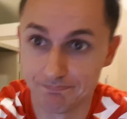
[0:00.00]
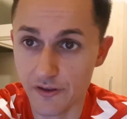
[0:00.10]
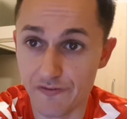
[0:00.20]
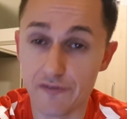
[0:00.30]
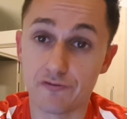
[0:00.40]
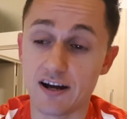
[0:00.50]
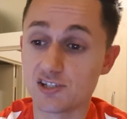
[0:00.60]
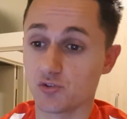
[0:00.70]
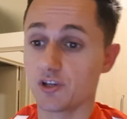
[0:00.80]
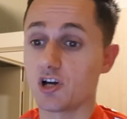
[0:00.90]
The fifth
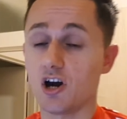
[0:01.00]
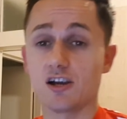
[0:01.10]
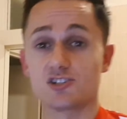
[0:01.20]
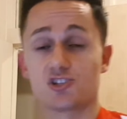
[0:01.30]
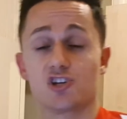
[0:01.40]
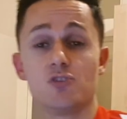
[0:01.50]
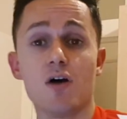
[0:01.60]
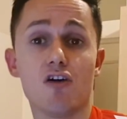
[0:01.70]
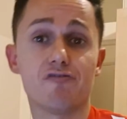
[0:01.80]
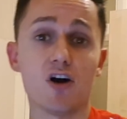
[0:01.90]
race on the card is a 2
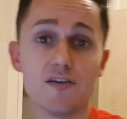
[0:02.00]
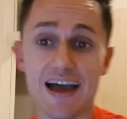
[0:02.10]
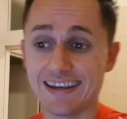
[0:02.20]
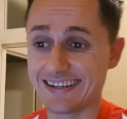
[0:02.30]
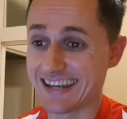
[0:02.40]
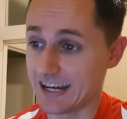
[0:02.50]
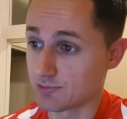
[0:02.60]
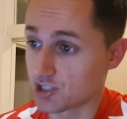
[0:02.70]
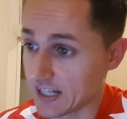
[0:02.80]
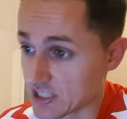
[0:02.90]
mile 5 handicap
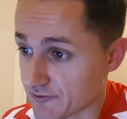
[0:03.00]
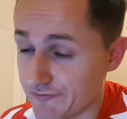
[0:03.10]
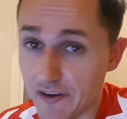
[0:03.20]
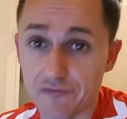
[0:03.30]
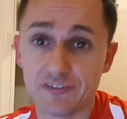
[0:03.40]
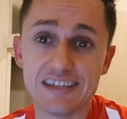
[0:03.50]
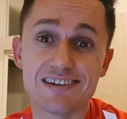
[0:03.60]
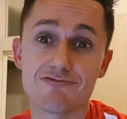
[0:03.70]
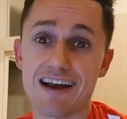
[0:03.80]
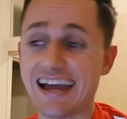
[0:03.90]
chase, 50
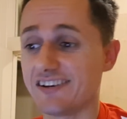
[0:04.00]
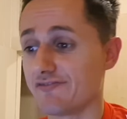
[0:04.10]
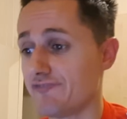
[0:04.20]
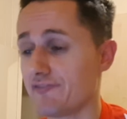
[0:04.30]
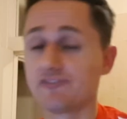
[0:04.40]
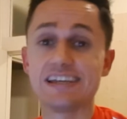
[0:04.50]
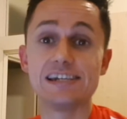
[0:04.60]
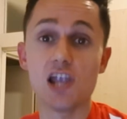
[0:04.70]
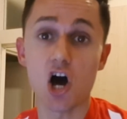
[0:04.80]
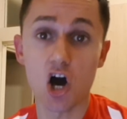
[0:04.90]
grand, 50
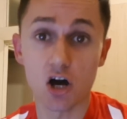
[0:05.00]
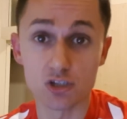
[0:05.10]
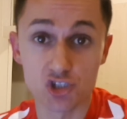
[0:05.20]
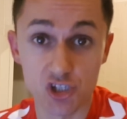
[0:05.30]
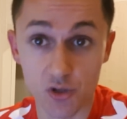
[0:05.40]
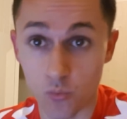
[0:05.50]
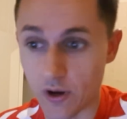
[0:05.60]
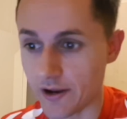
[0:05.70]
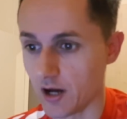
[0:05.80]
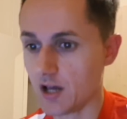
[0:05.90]
large to the
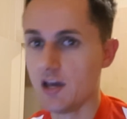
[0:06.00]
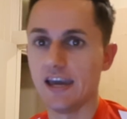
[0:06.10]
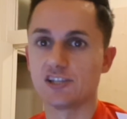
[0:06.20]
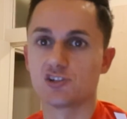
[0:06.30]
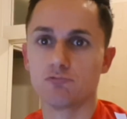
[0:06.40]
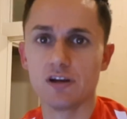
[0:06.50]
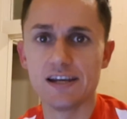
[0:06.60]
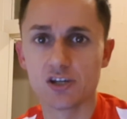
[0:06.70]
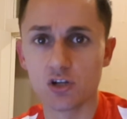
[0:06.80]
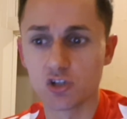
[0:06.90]
winner. It's a
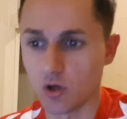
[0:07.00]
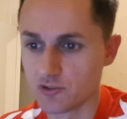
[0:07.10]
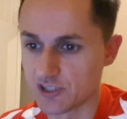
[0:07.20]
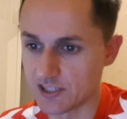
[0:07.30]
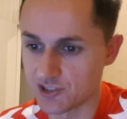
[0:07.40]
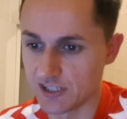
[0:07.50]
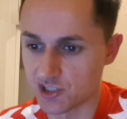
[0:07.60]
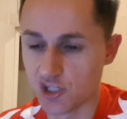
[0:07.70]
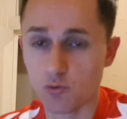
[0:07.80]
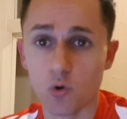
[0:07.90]
really good contest,
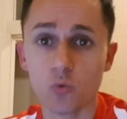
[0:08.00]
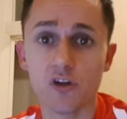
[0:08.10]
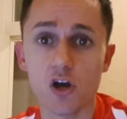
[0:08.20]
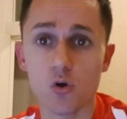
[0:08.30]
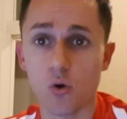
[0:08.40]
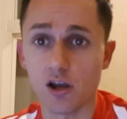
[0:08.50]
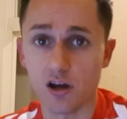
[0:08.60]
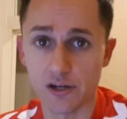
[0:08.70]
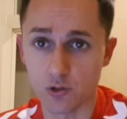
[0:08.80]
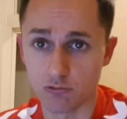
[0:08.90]
this, and you all know who I
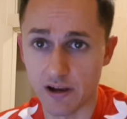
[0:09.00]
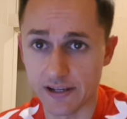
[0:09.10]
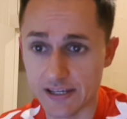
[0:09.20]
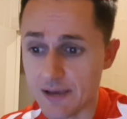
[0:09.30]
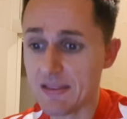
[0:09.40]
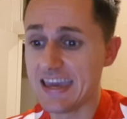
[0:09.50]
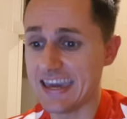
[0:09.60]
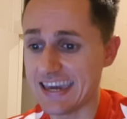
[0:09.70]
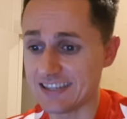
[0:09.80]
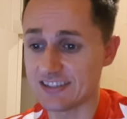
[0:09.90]
like already.
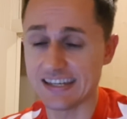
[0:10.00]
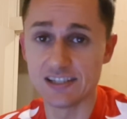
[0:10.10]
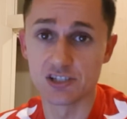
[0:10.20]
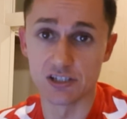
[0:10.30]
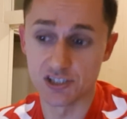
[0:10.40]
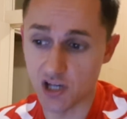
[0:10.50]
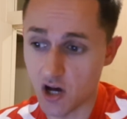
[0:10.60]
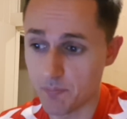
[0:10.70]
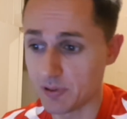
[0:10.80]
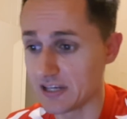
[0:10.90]
It is
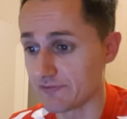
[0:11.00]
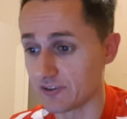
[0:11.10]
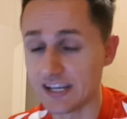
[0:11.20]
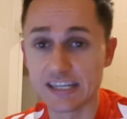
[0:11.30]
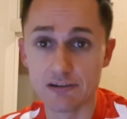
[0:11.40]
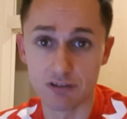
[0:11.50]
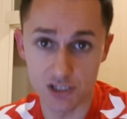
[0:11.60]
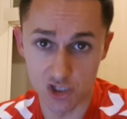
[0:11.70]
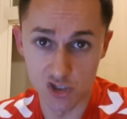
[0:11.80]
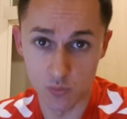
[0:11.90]
Guitar Pete for Nicky
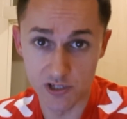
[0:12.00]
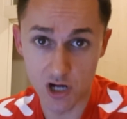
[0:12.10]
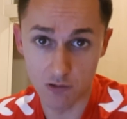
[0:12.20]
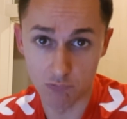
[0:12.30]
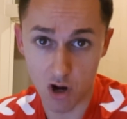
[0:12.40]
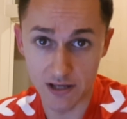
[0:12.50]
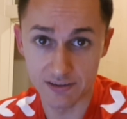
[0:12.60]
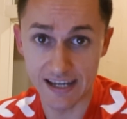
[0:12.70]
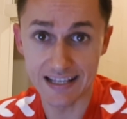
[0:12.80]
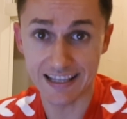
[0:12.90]
Richards, with young Ryan
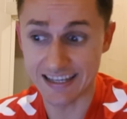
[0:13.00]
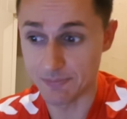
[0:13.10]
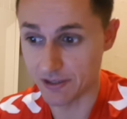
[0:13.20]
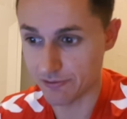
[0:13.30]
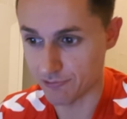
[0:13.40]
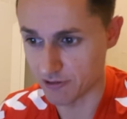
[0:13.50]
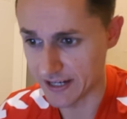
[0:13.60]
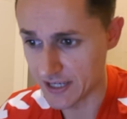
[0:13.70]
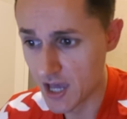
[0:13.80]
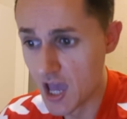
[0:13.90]
Day claiming
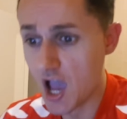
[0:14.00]
3.